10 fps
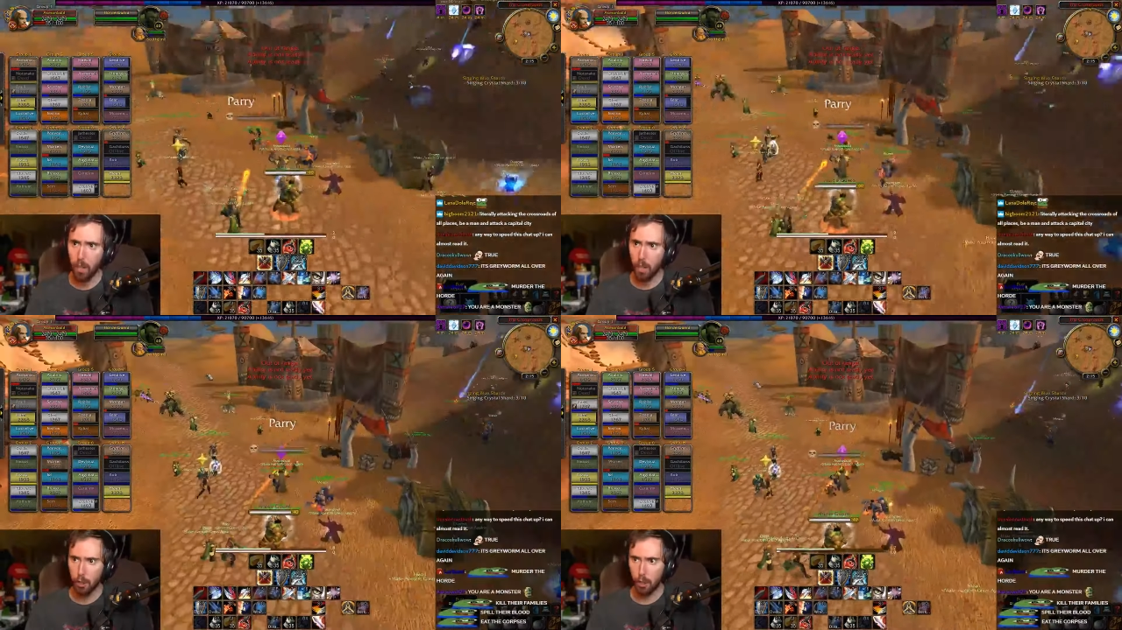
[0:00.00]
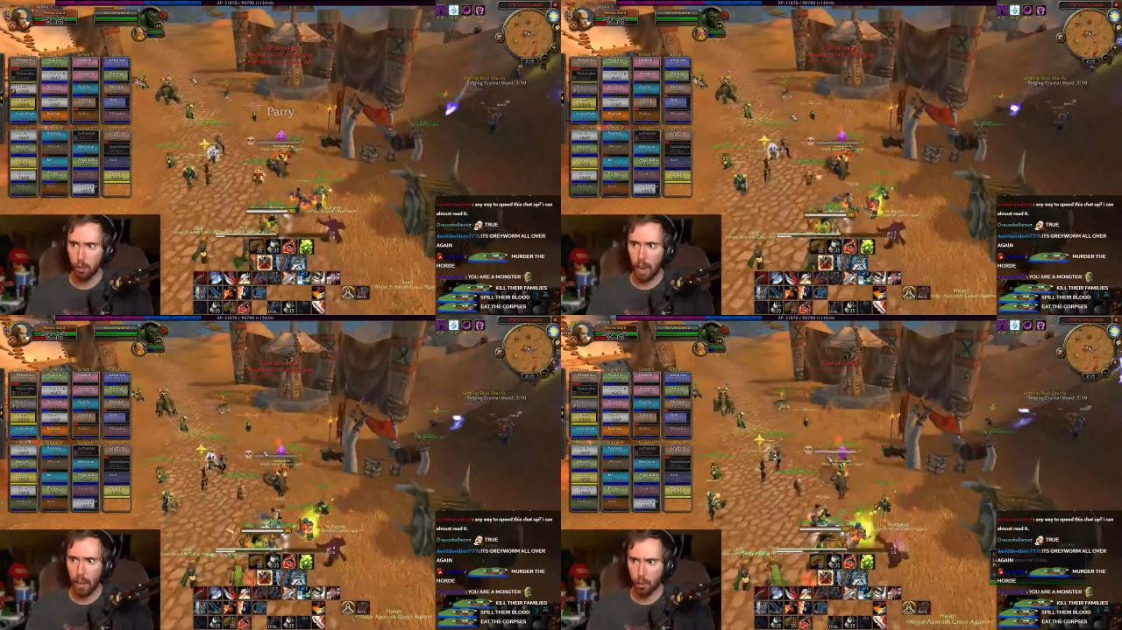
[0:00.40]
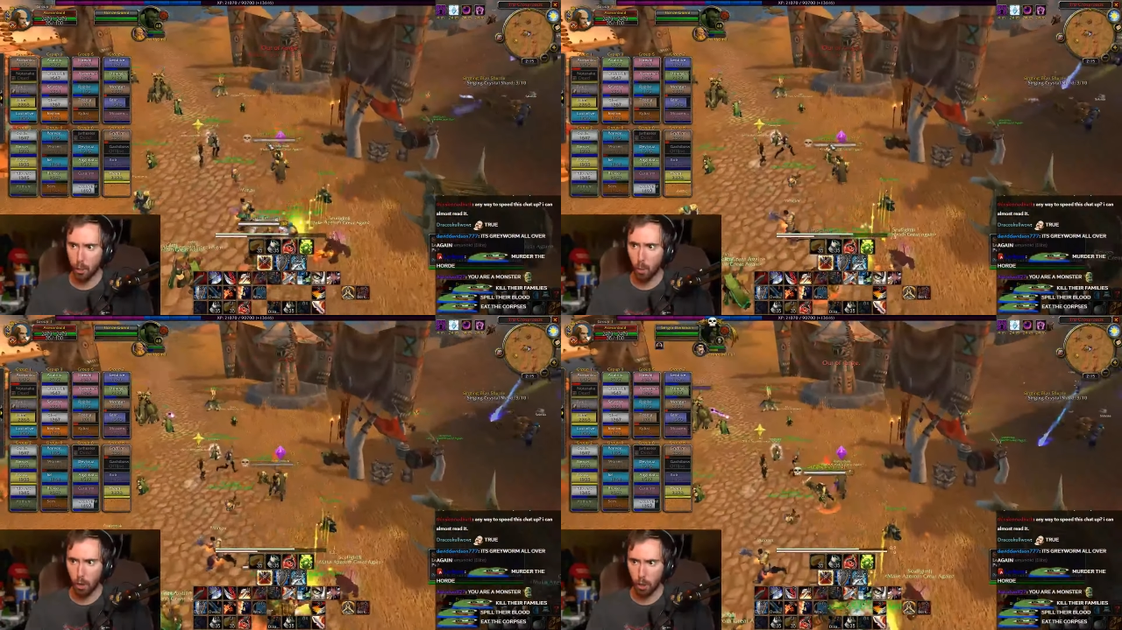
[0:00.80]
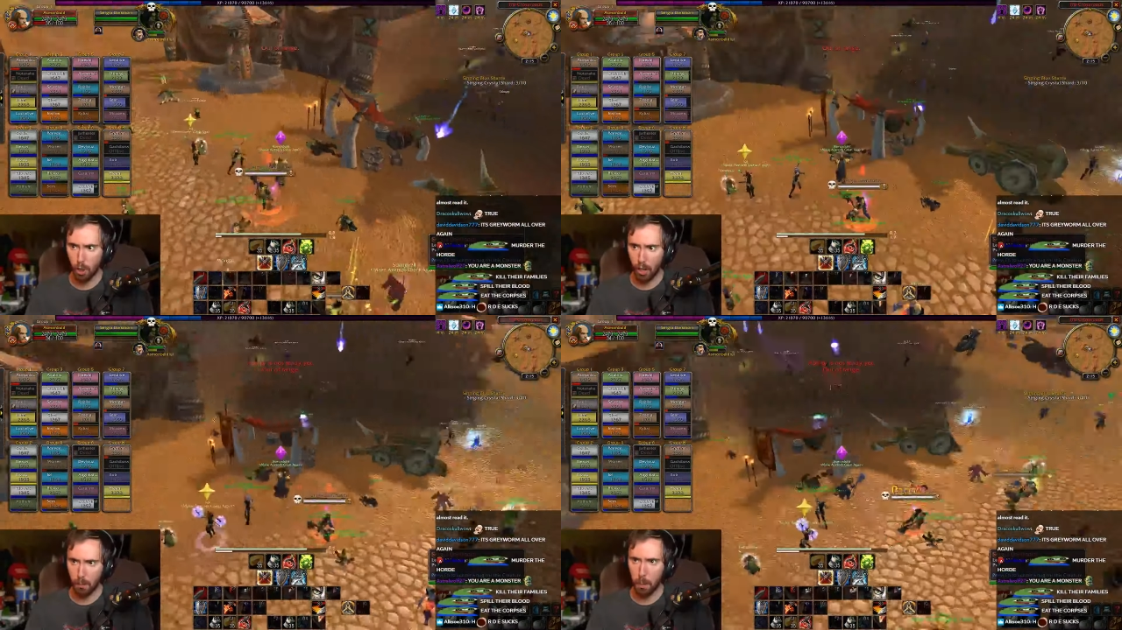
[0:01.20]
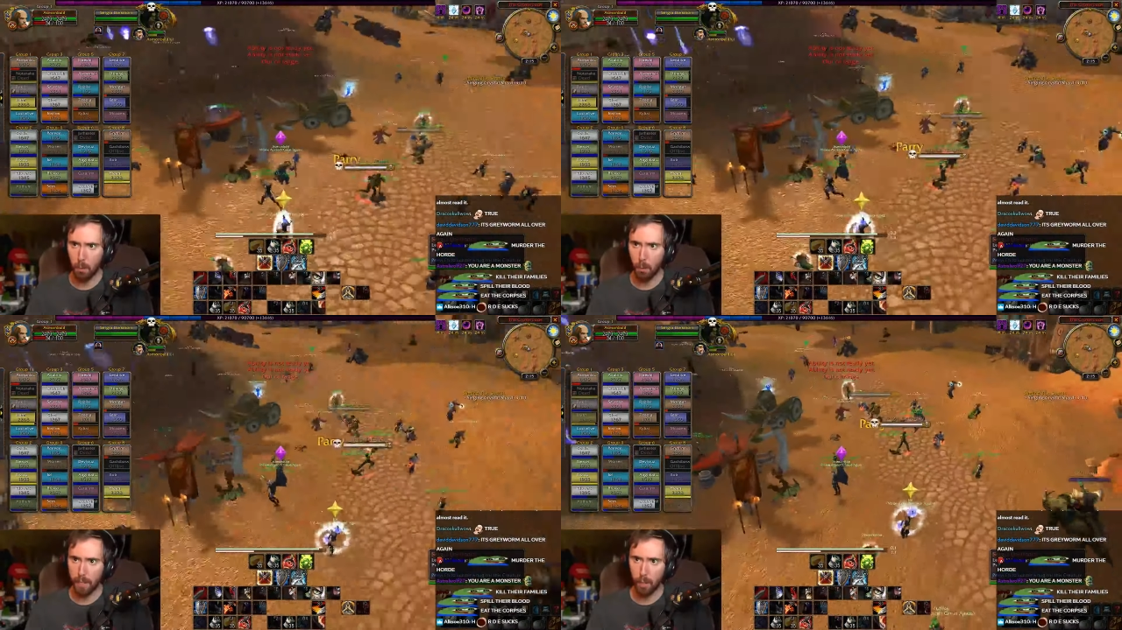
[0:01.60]
She is actually one-shotting
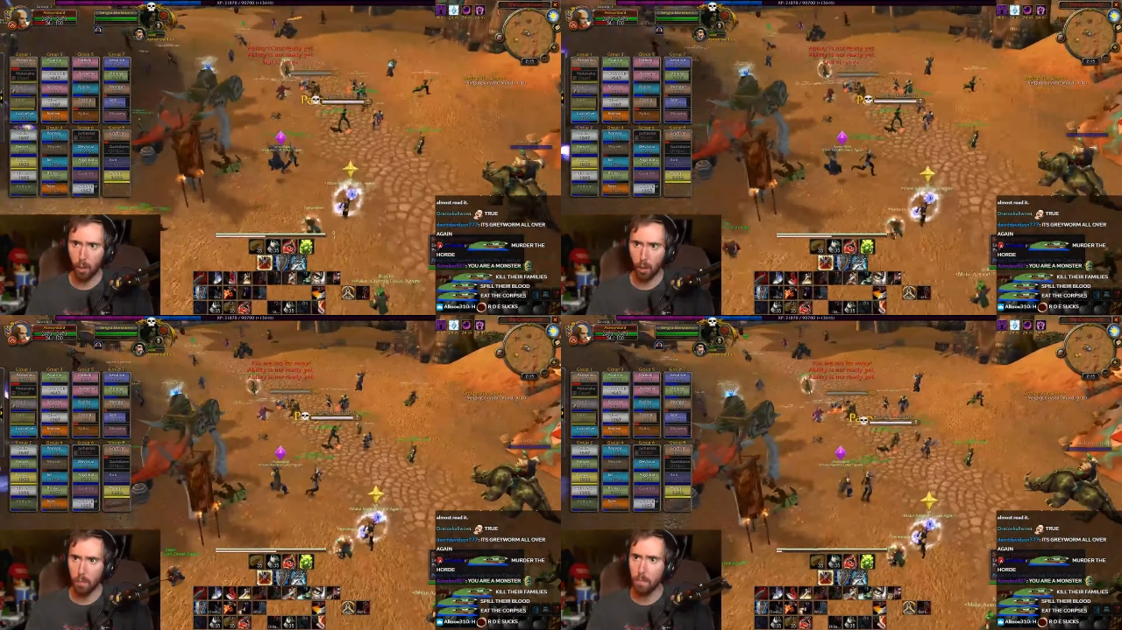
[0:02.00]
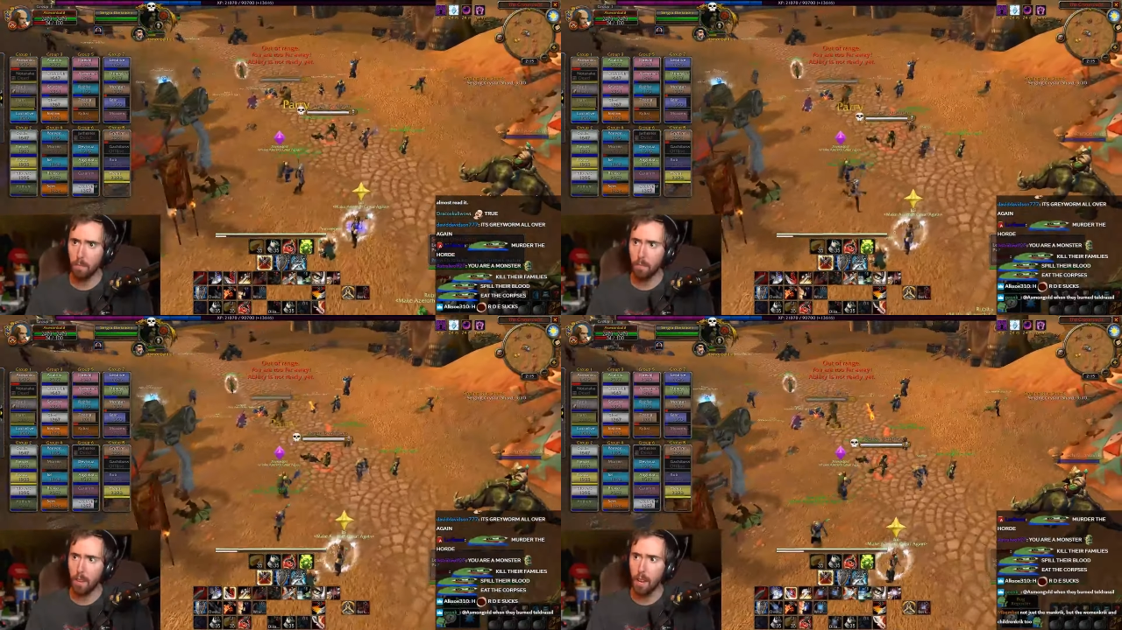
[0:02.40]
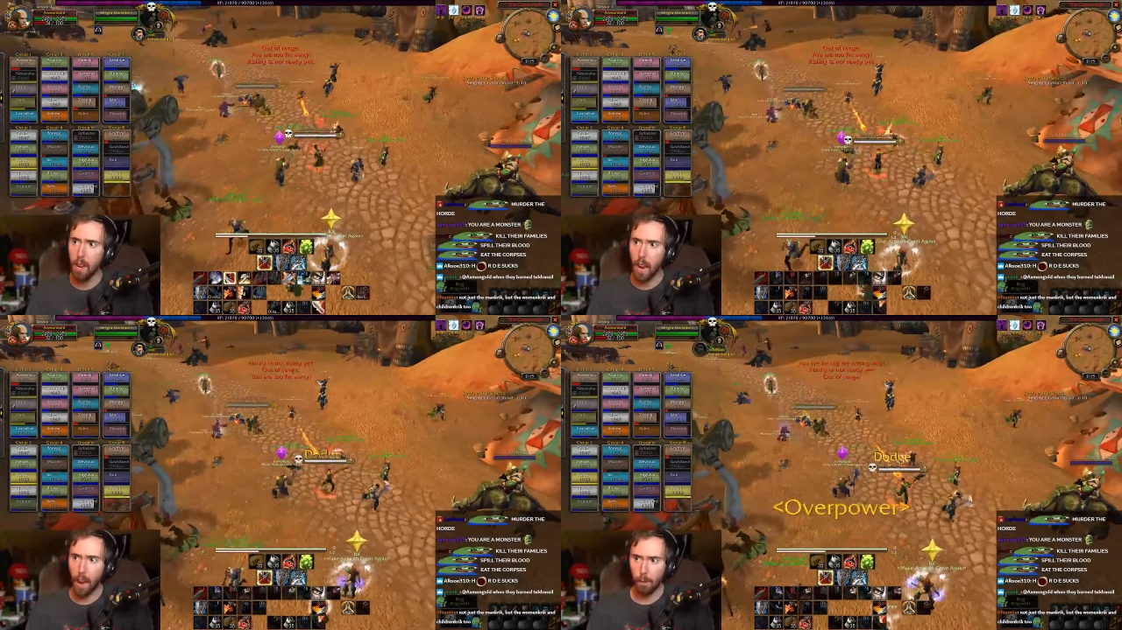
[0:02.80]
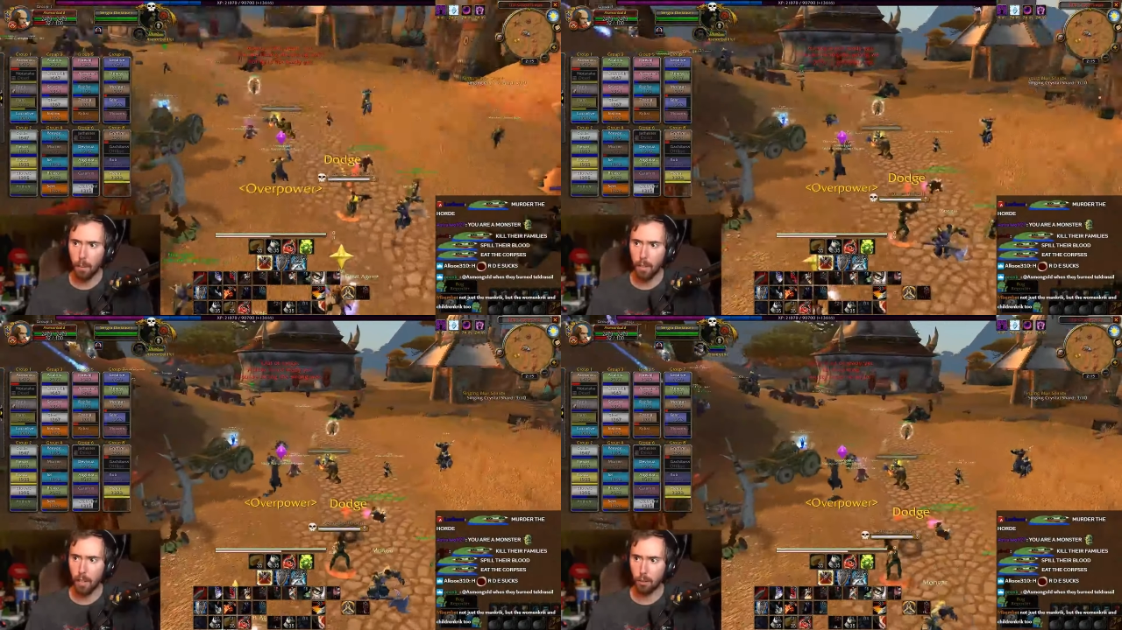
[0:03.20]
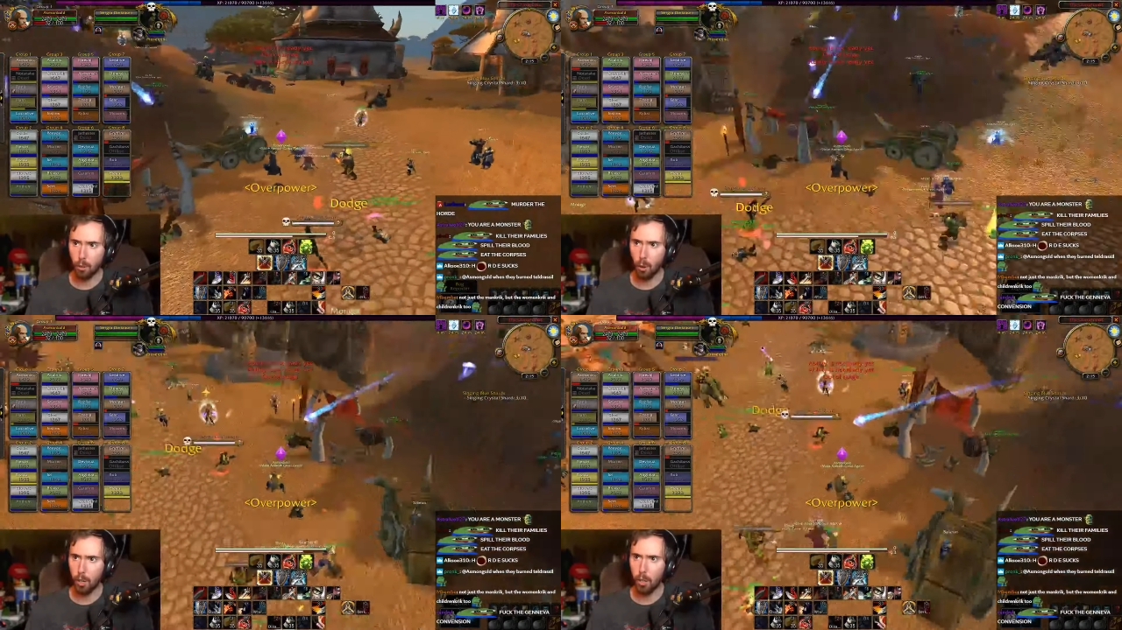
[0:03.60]
people. Kill her. Everybody on
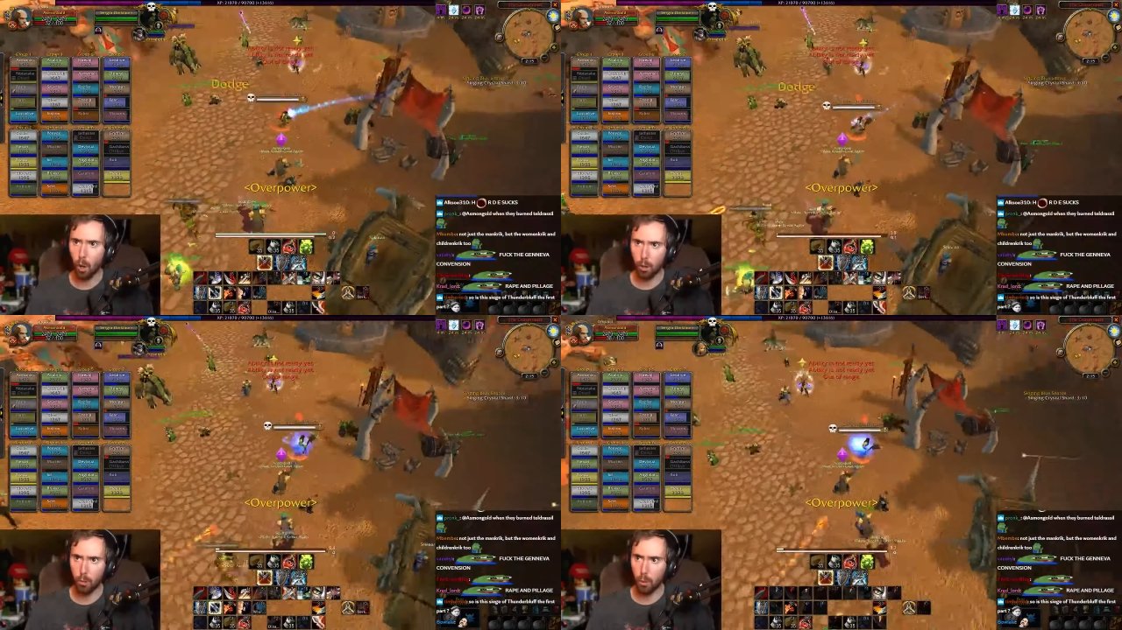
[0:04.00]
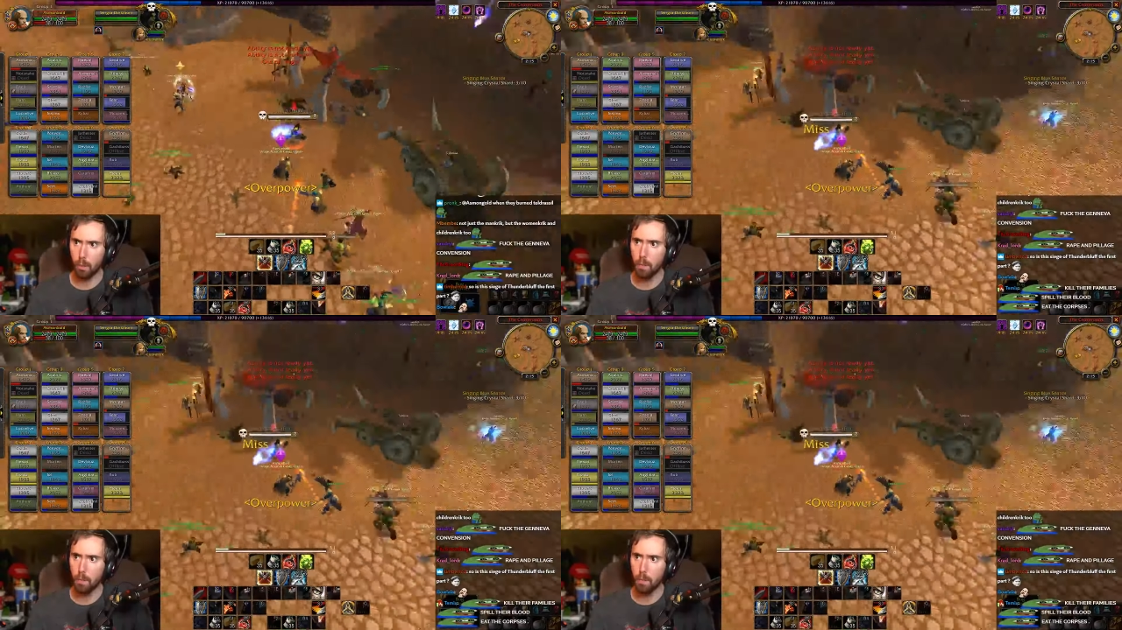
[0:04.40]
Sergra Darkthorn.